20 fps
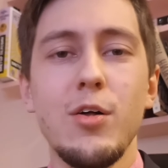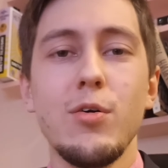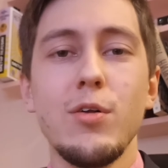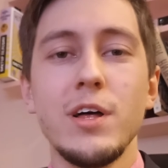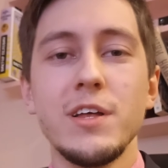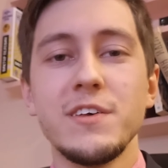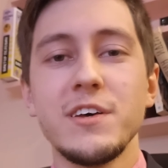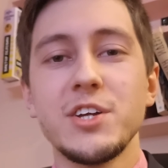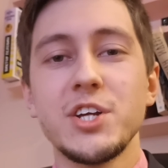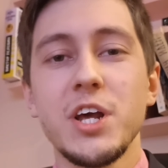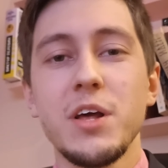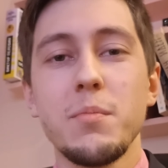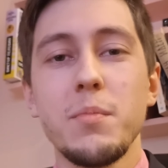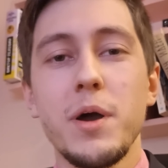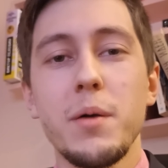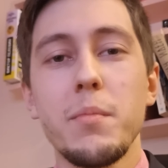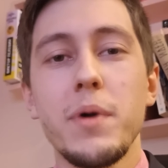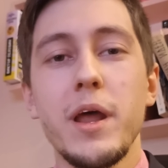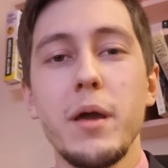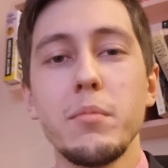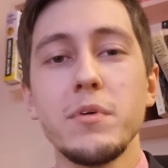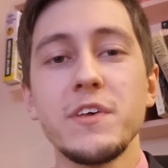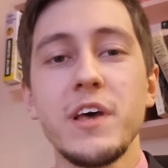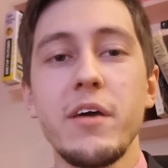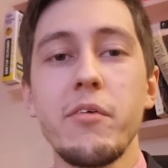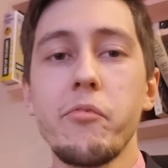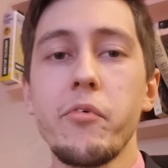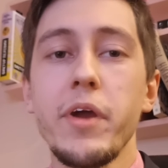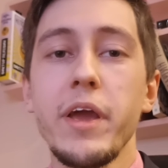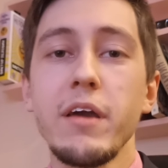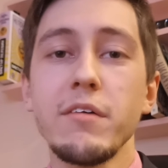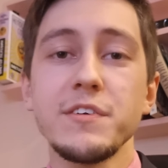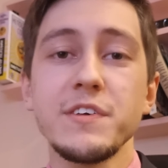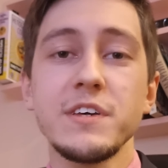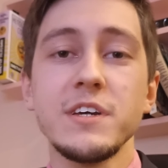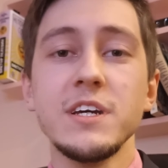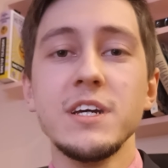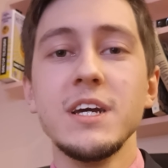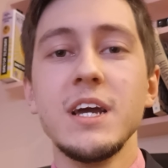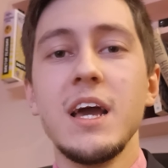Hello ladies and gentlemen, my name is Ivan
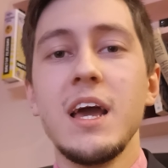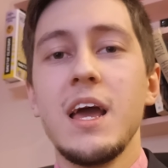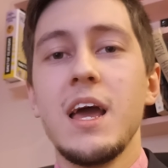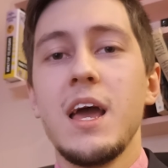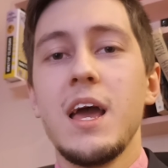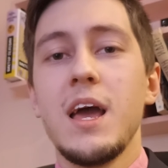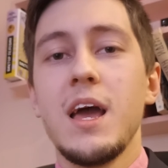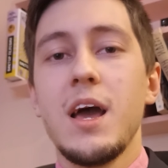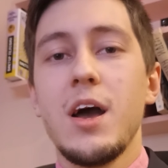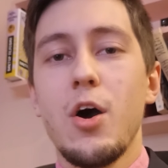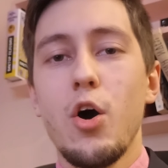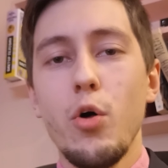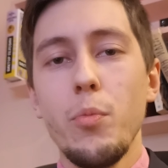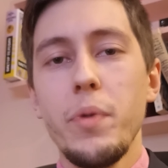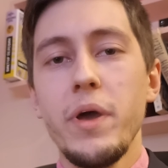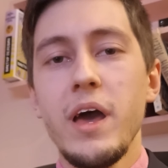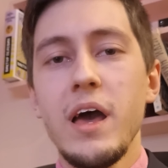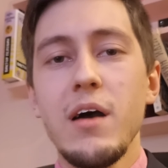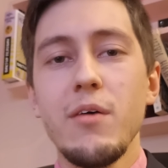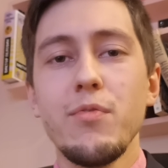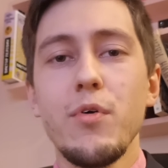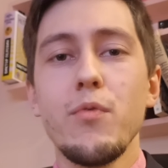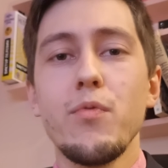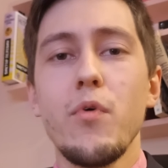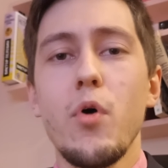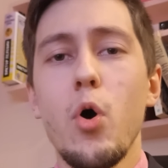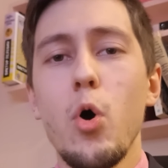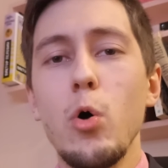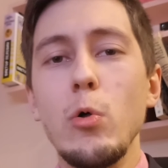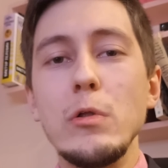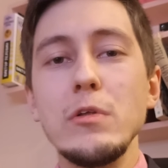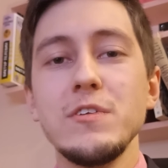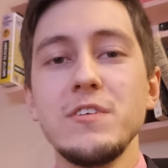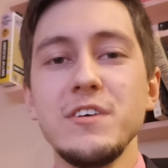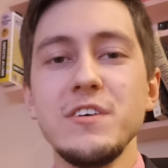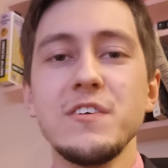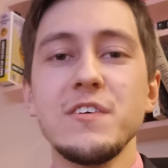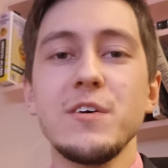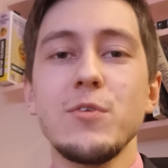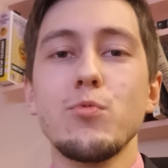Raevsky. On behalf of all
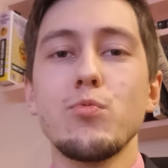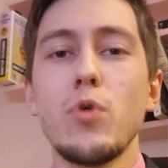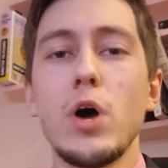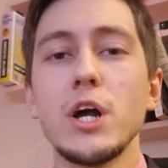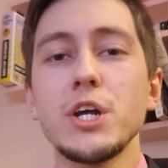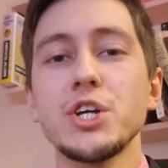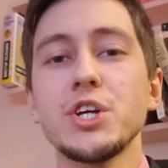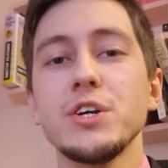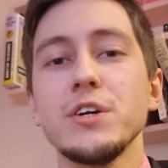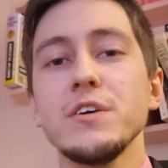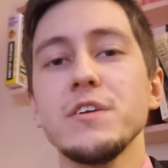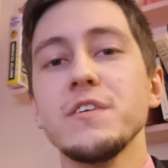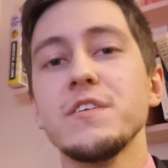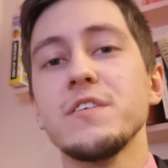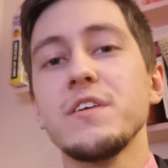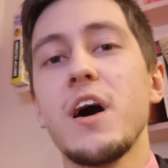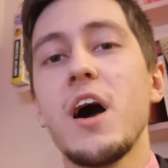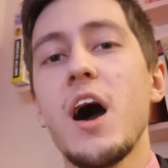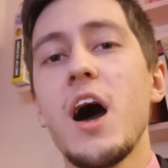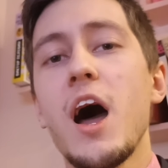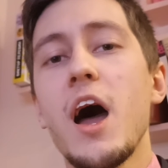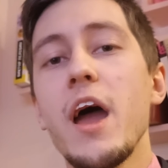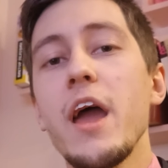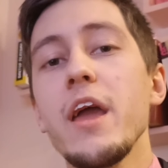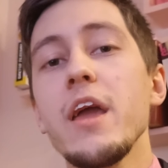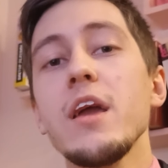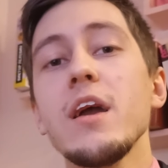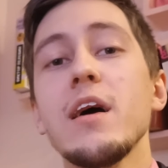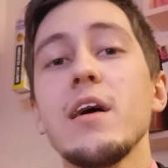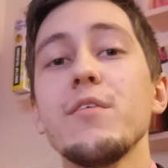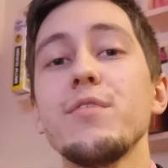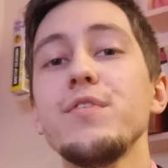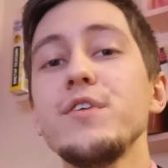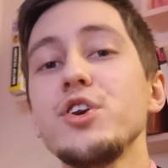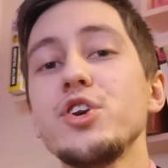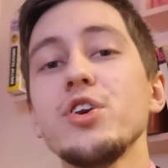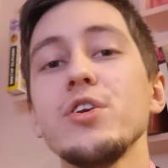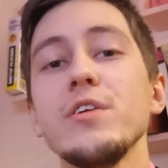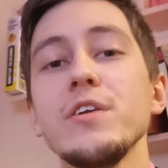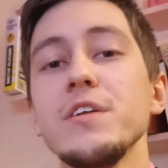decent Russians, I
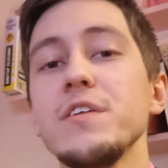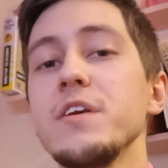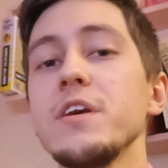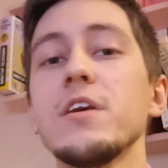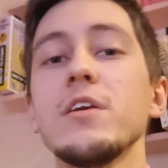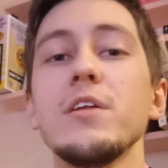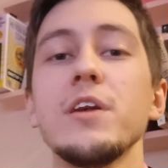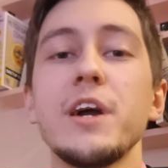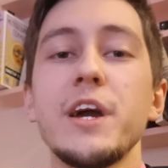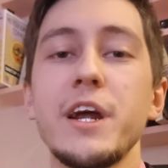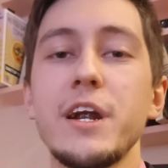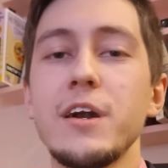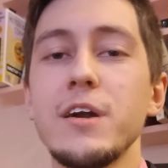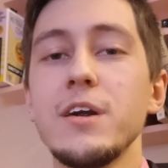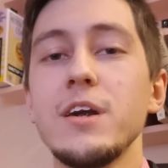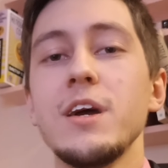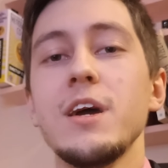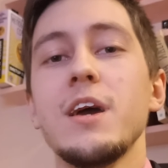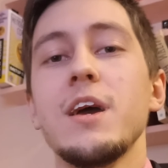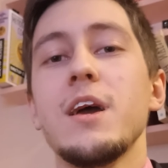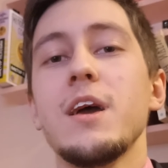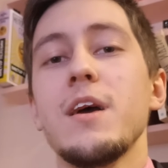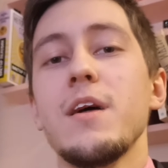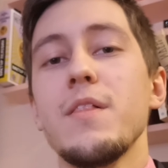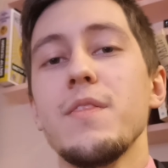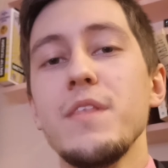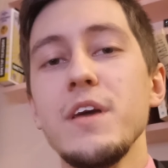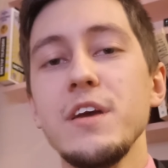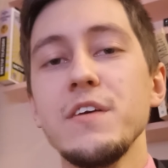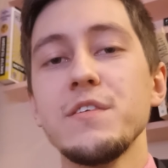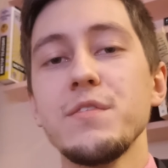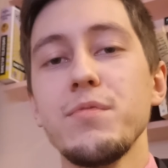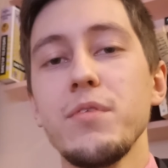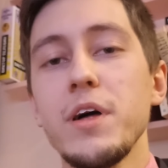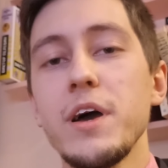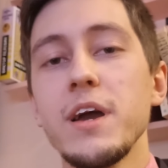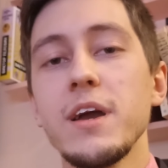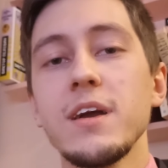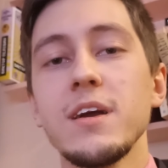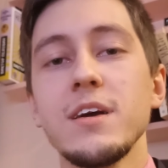officially declare this
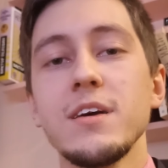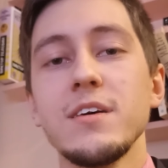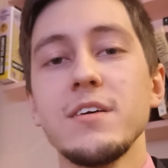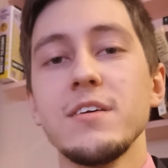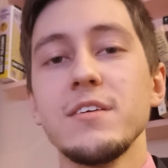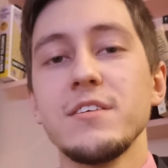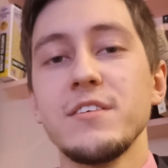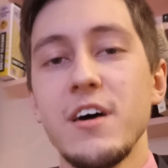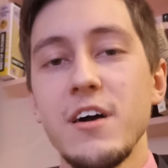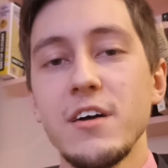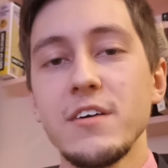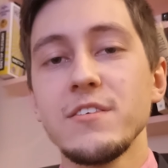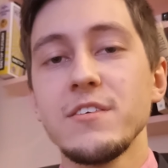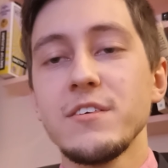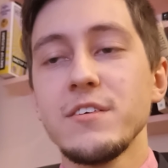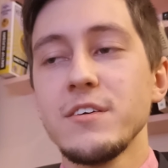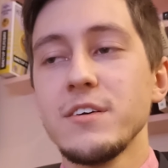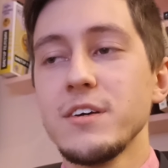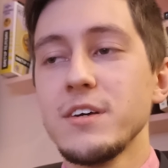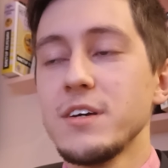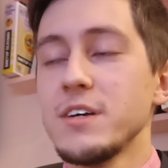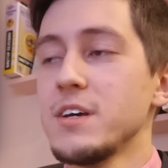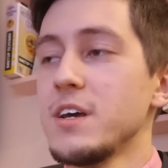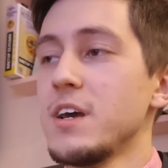flag sucks.